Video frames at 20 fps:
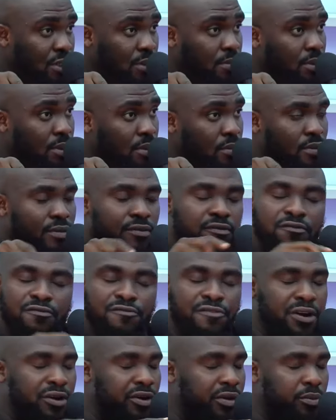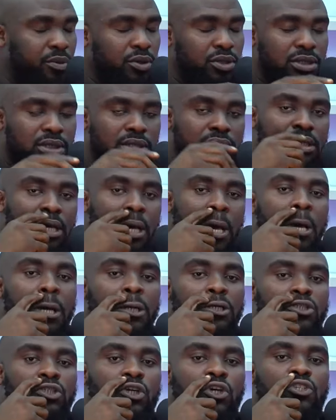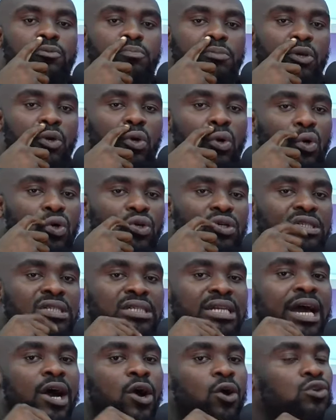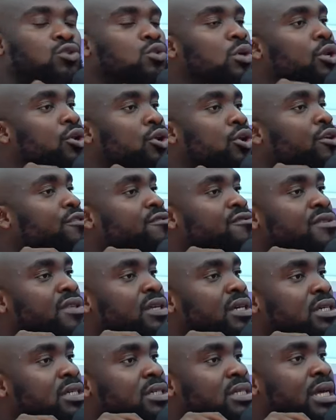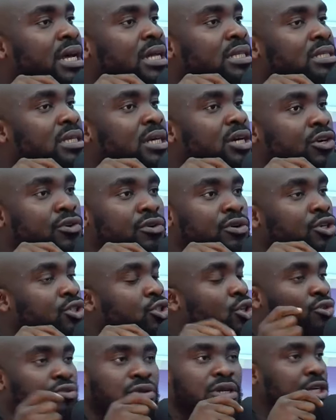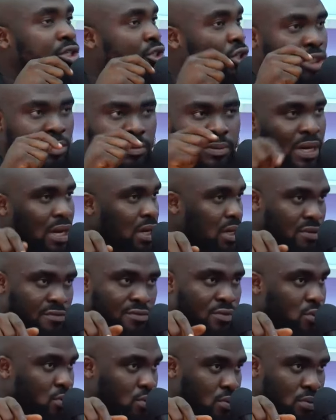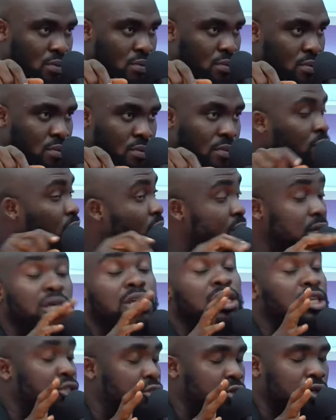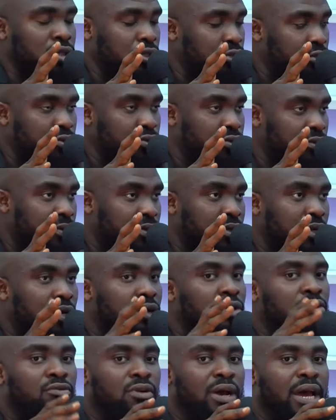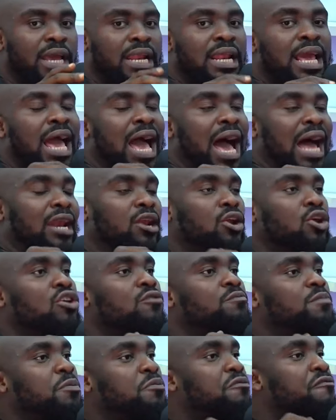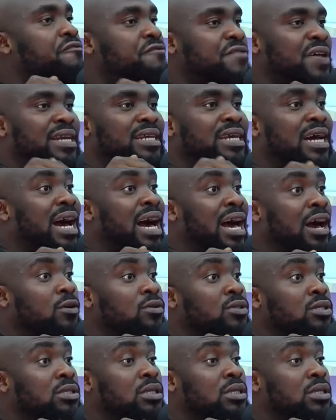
Oh yeah, that's very important. Just because there are also a lot of things that your relationship can give you. So many. It's just the yeah. truth, right? And a lot of people find that out.